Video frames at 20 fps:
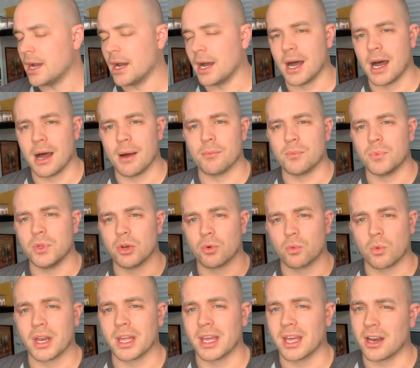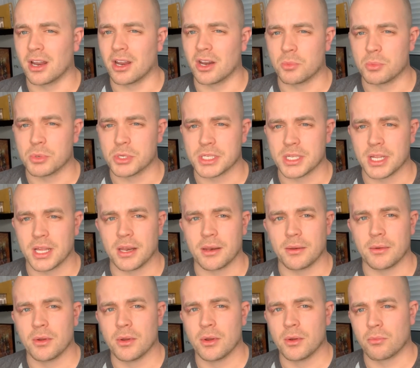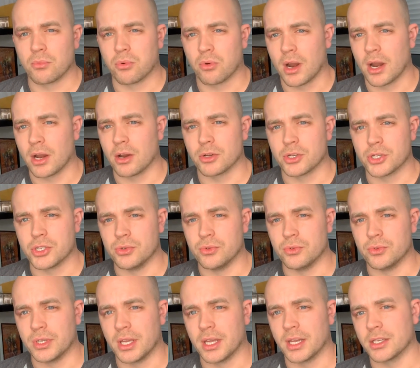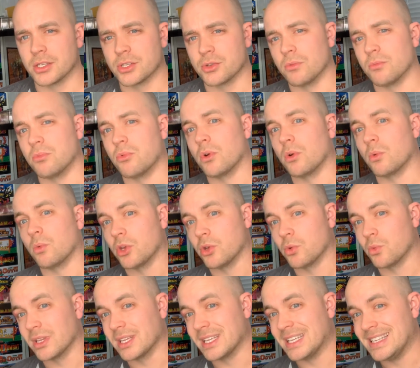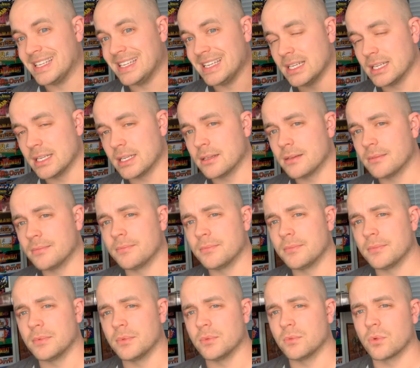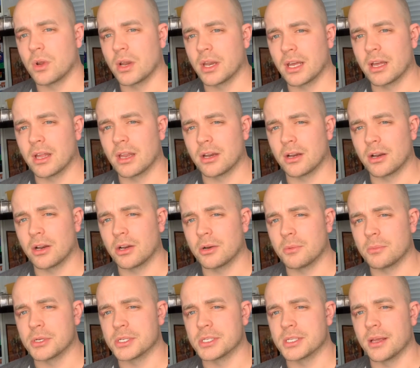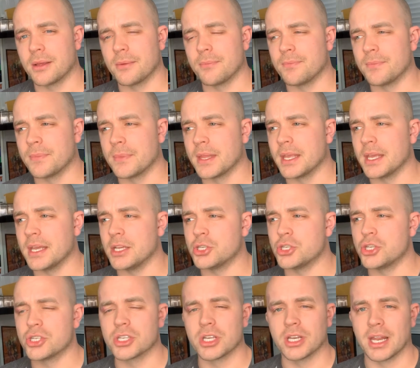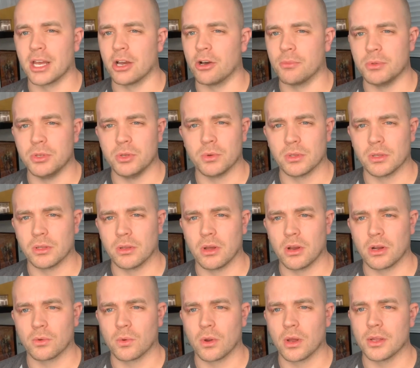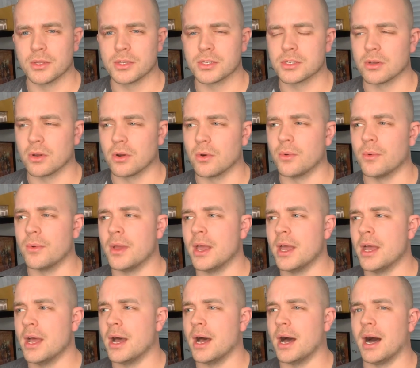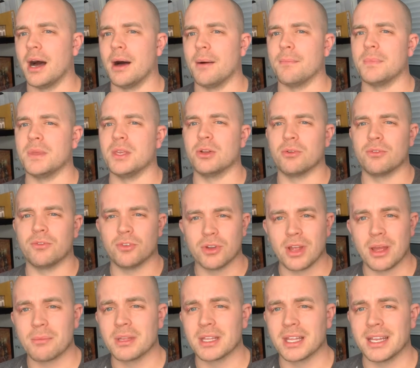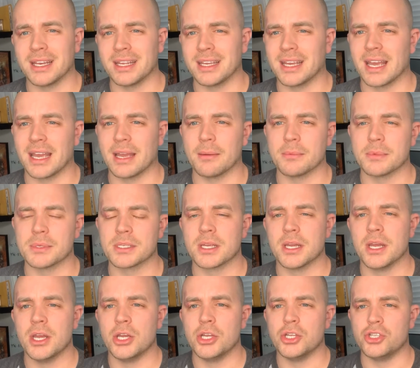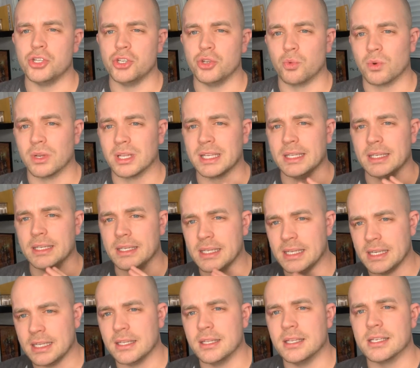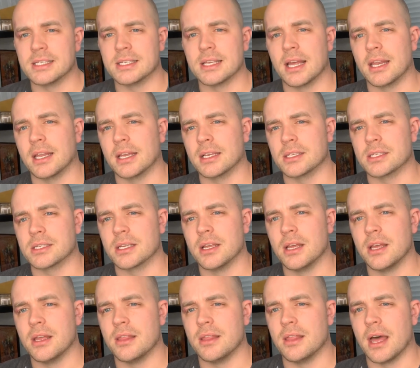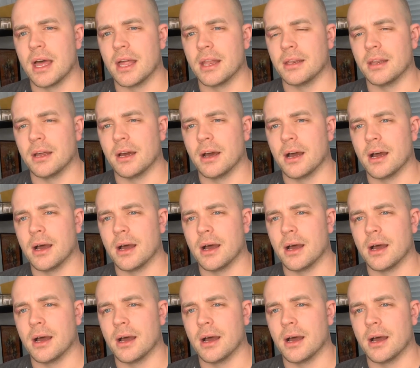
running at 100% prior to getting to a point where you really need it. Running at 100%, it's just gonna help you in the long run. So, if you're emulating games, do you really need the settings that,